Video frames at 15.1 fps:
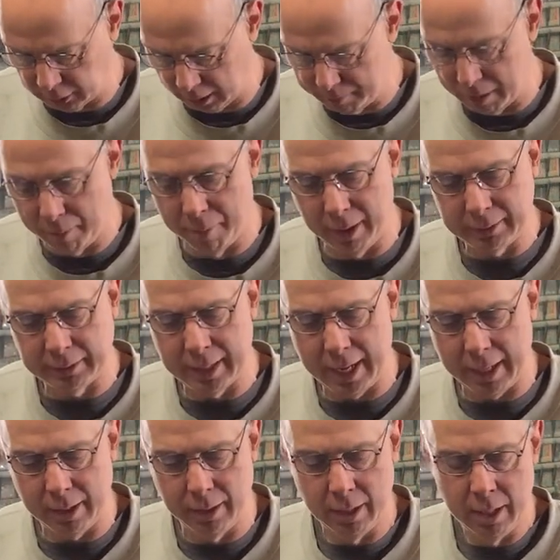on my
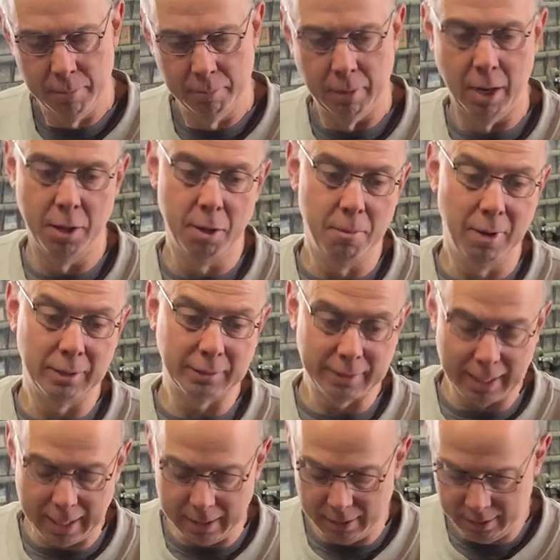Mustang, my other
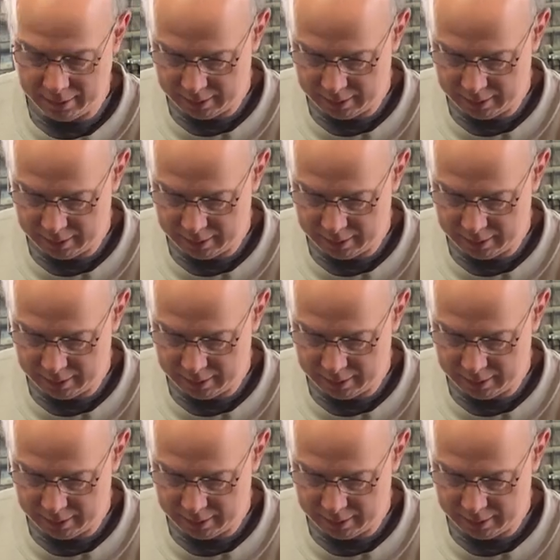Mustang.